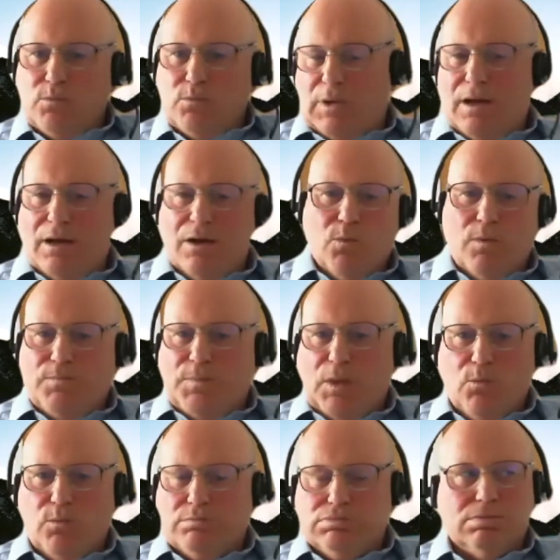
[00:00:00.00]
uh,
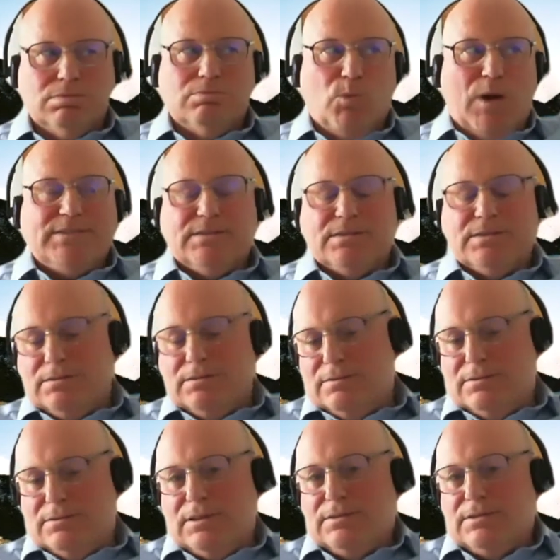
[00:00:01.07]
west to,
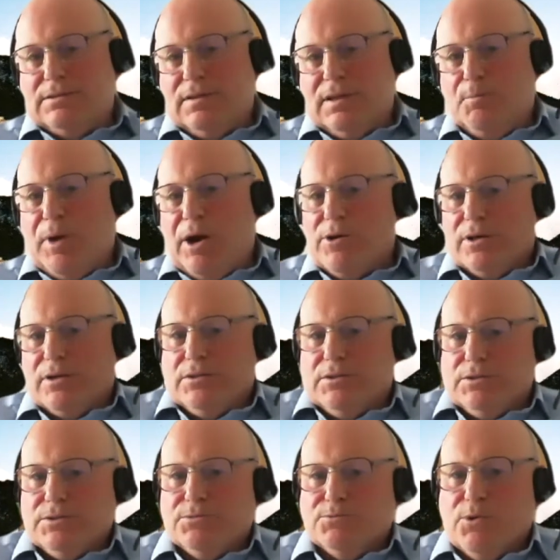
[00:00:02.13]
to, to, the
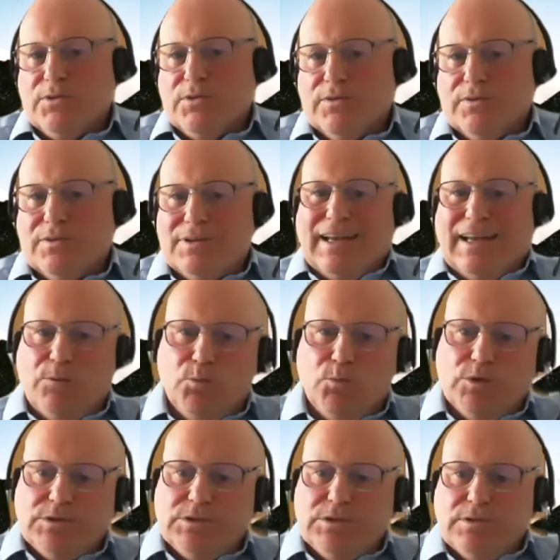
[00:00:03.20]
Americas rather than
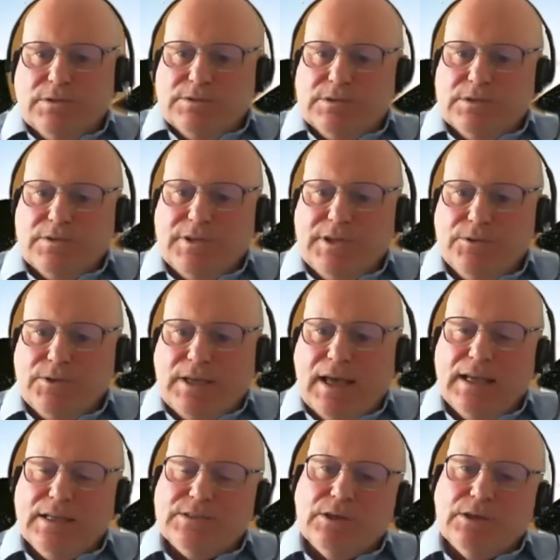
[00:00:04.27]
inward to, to the
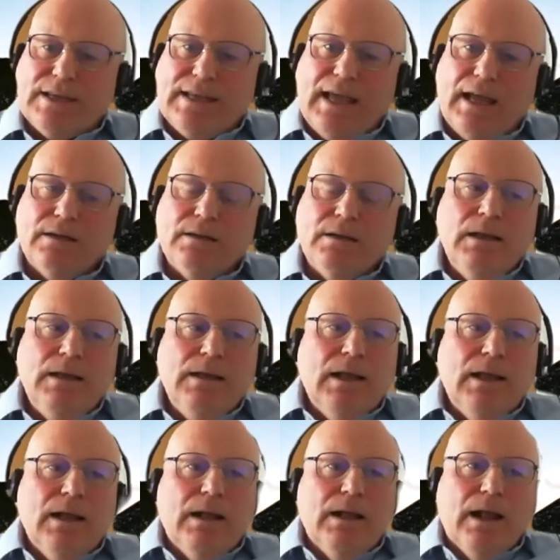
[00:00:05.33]
UK. So again,
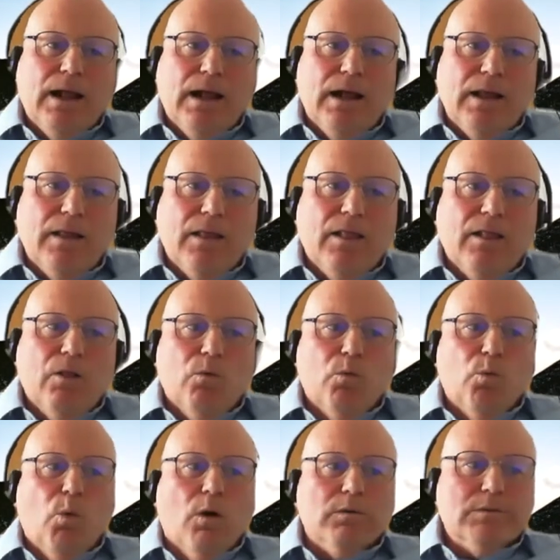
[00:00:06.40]
uh,
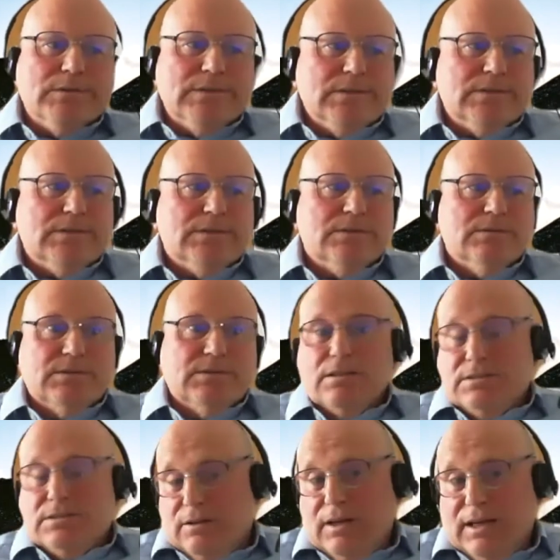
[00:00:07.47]
one's so,
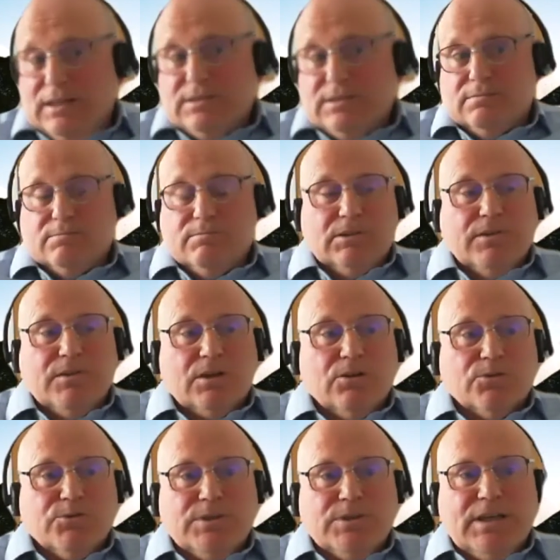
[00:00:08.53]
so here's a, another
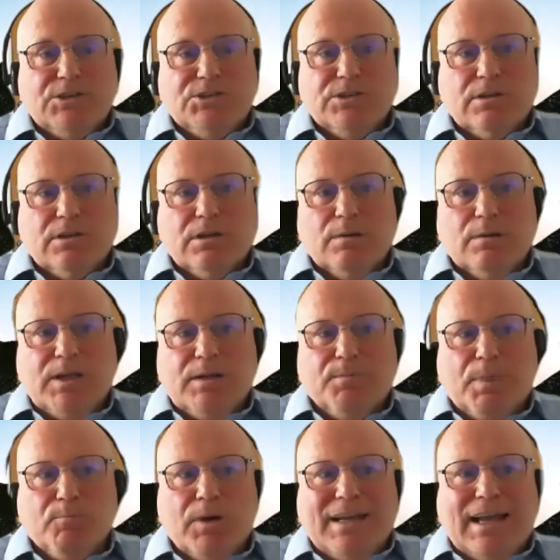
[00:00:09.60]
contradiction. I
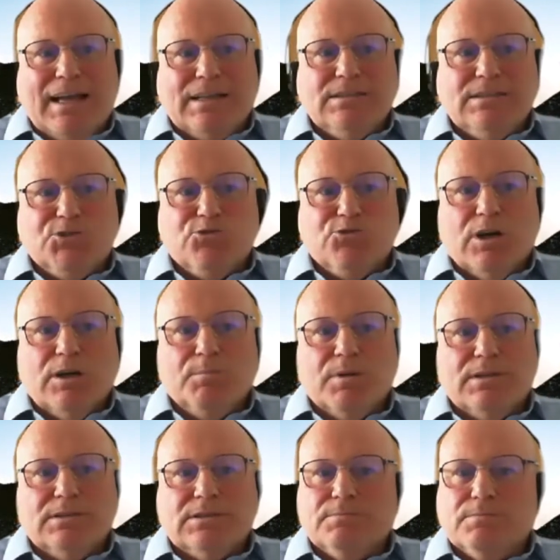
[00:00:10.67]
mean, my
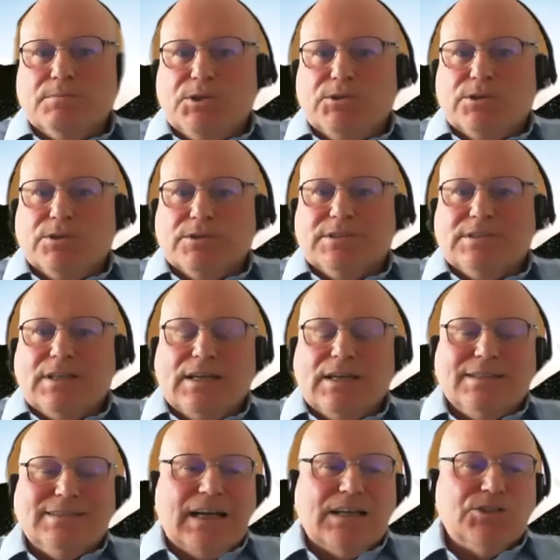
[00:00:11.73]
anti-tribalism, you could say,
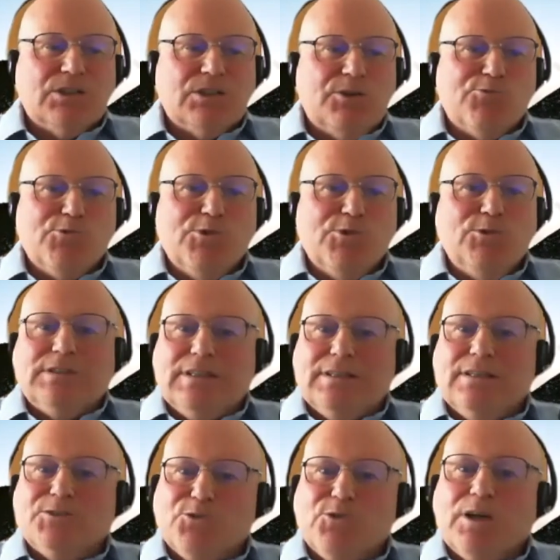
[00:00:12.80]
is actually rooted in
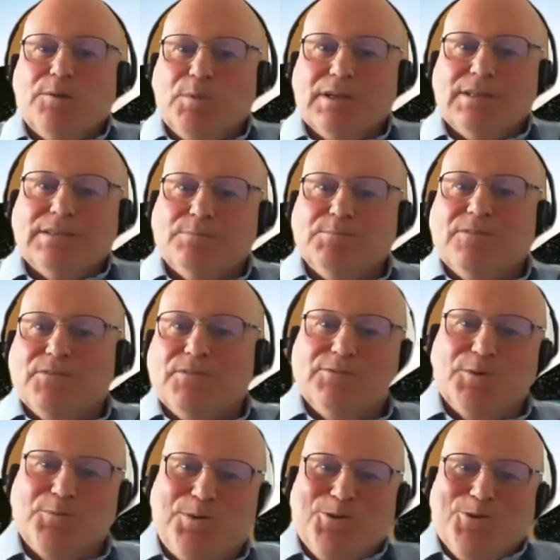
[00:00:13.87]
the tribalism of
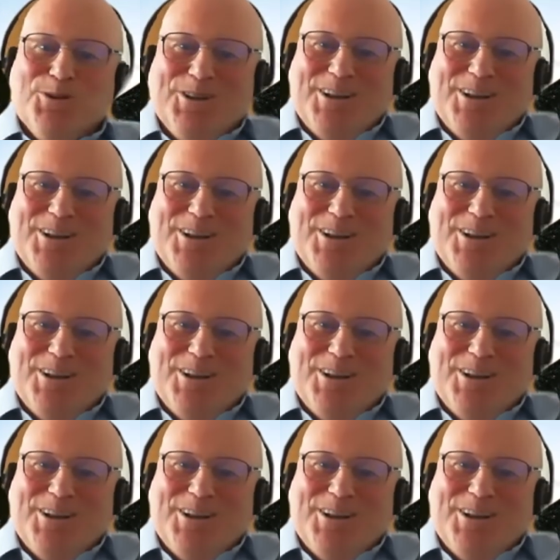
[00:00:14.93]
Liverpool.